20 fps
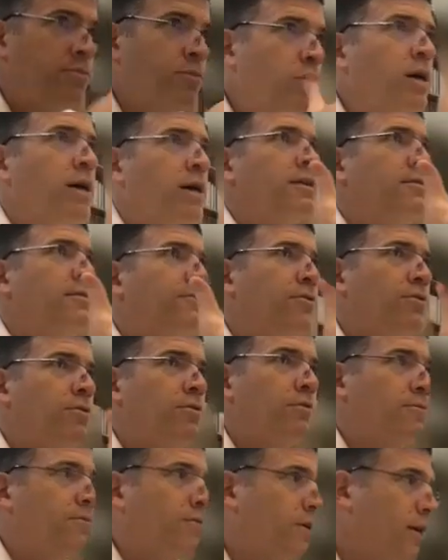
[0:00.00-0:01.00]
muad
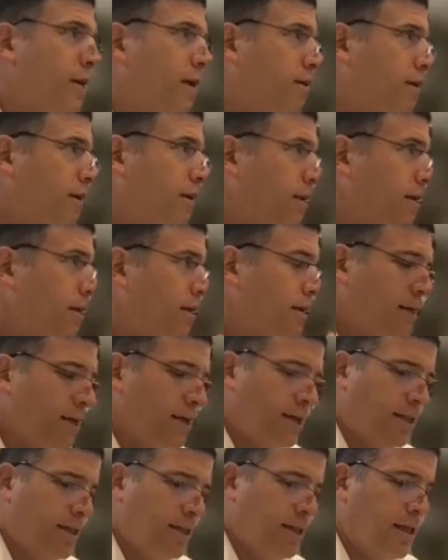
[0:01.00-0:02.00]
for keren.
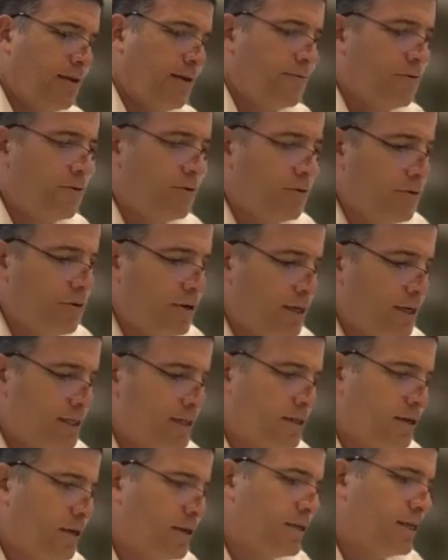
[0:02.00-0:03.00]
And therefore,
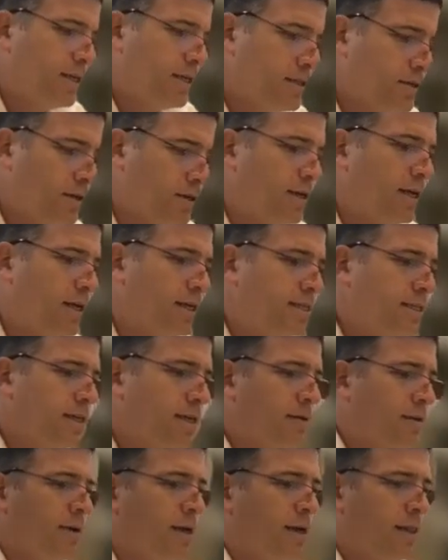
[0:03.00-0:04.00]
it's not
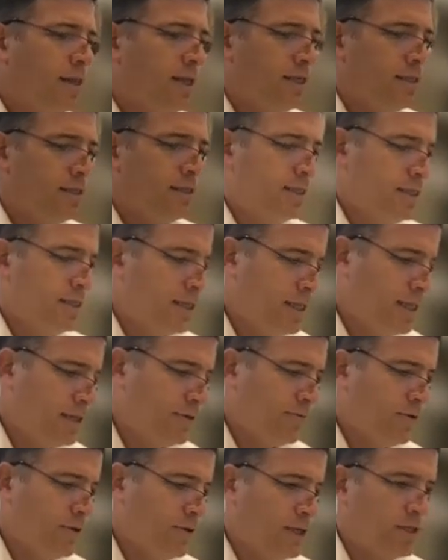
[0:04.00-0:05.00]
listed among these
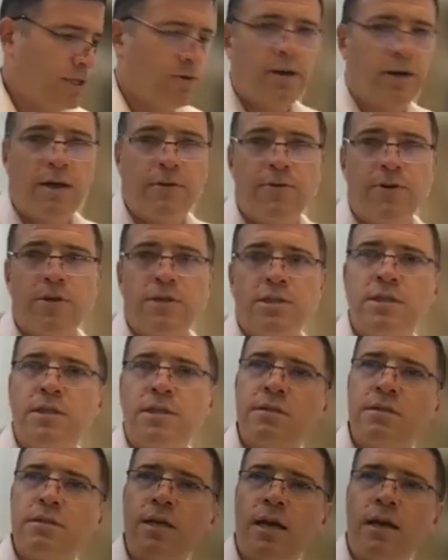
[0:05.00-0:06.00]
4 things. So when I
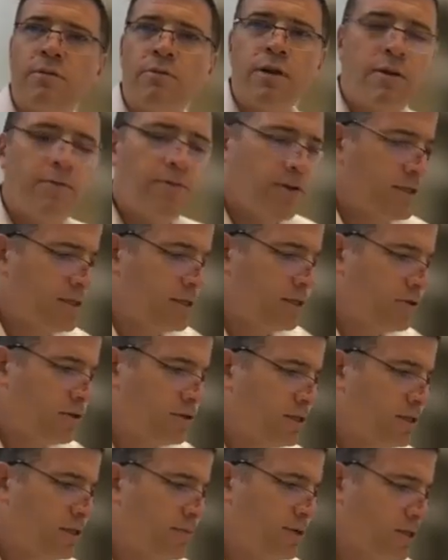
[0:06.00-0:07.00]
first
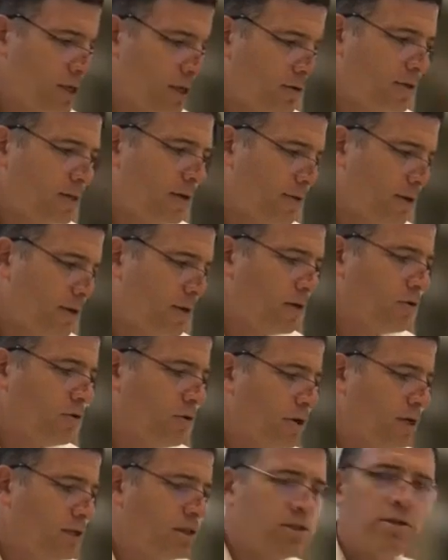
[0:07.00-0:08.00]
introduced the Mishnah, I was giving it
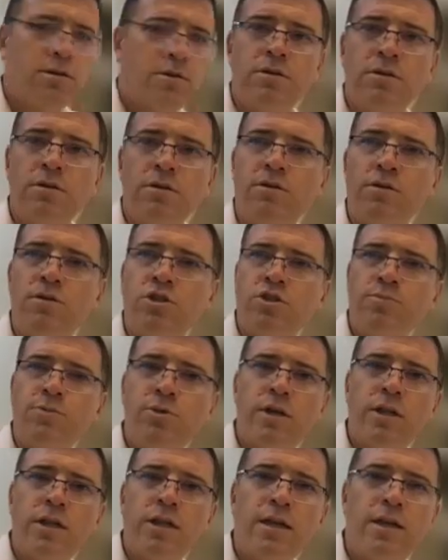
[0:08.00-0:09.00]
according to
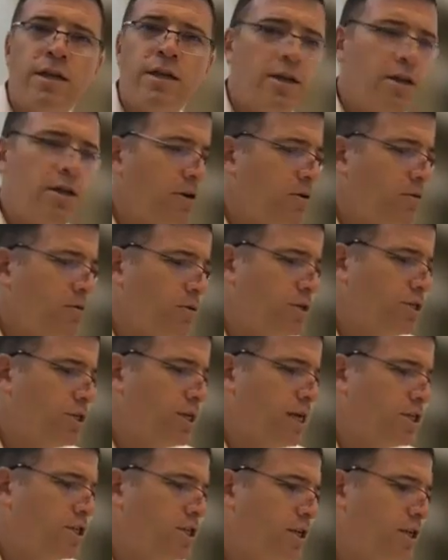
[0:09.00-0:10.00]
Shmuel, which
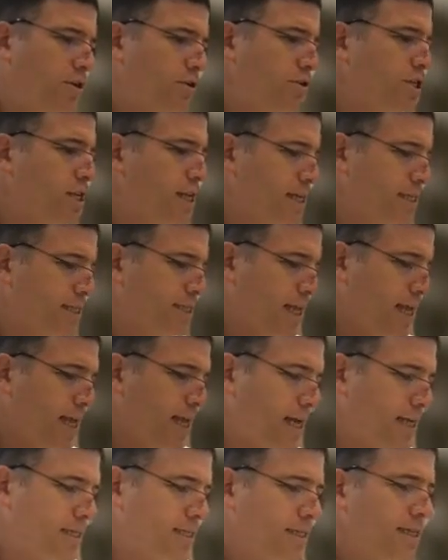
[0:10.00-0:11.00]
actually usually is the
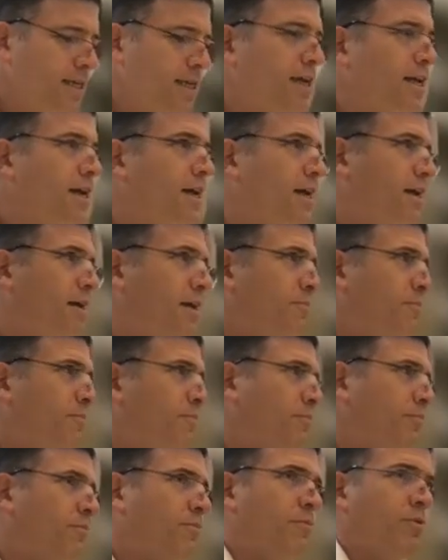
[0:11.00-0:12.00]
case
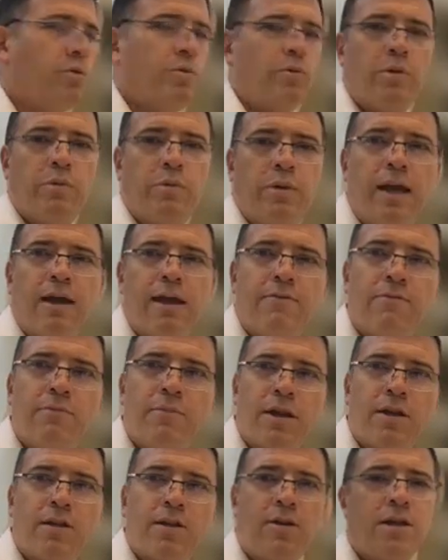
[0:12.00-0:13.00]
when we have
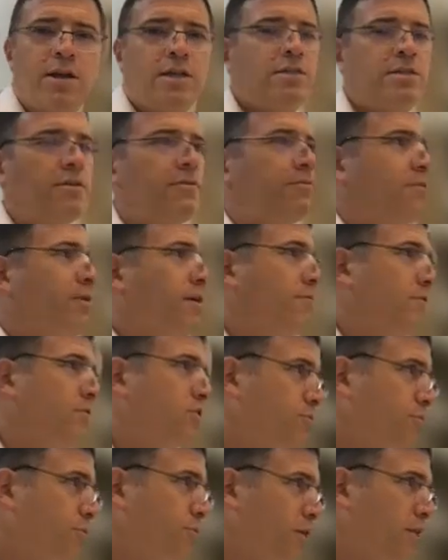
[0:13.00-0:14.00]
machlokes of Rav and
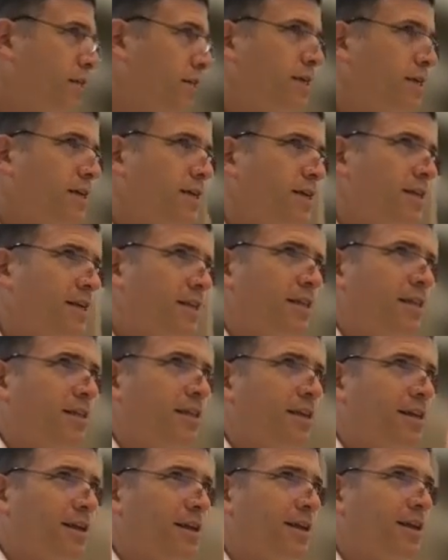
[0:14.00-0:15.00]
Shmuel.
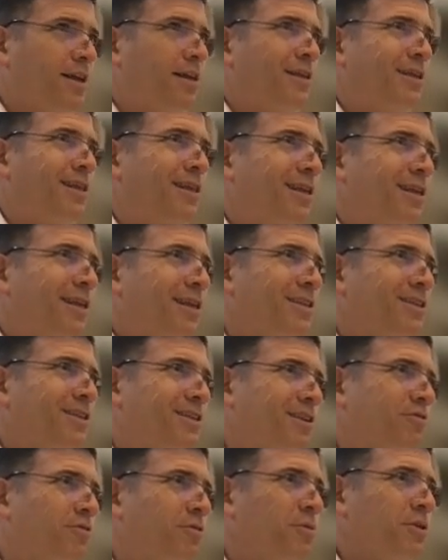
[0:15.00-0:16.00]
The
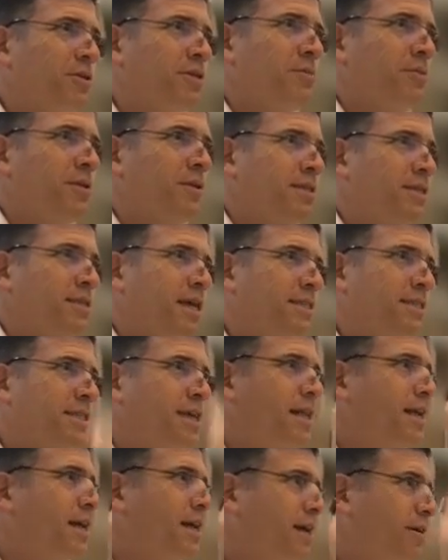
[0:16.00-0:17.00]
general principle is
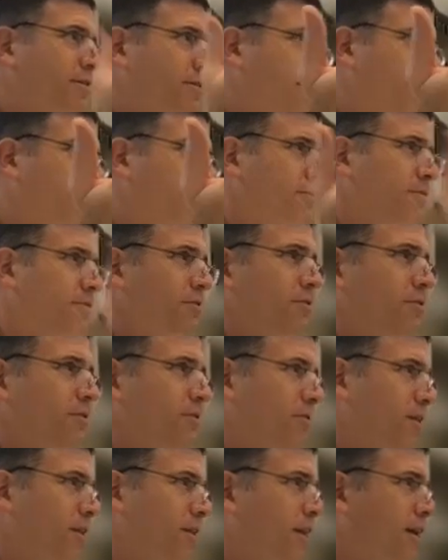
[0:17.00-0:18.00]
asay lecha Rav
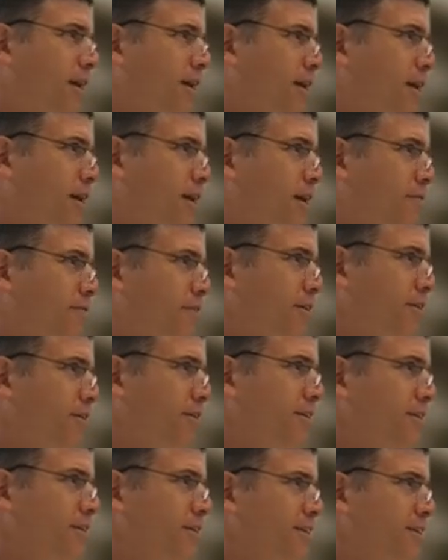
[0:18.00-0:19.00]
pnei lecha chaver.
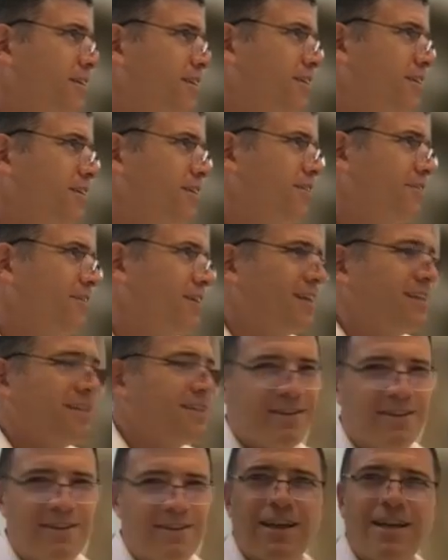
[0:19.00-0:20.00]
Right?
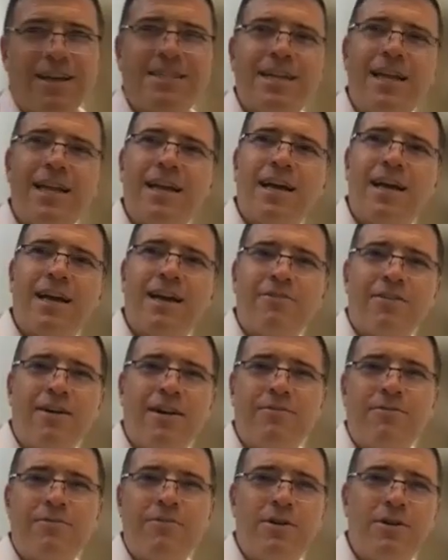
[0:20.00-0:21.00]
Asay lecha
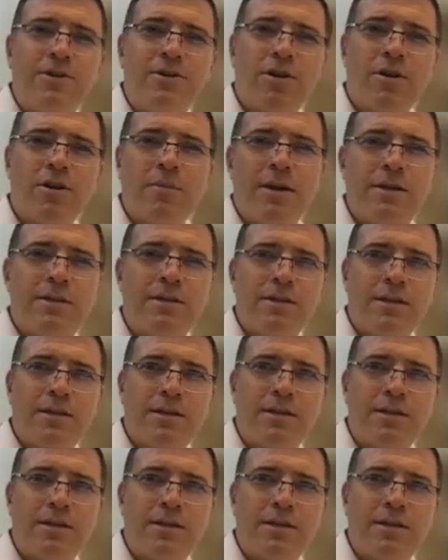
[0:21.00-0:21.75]
Rav. When you're talking about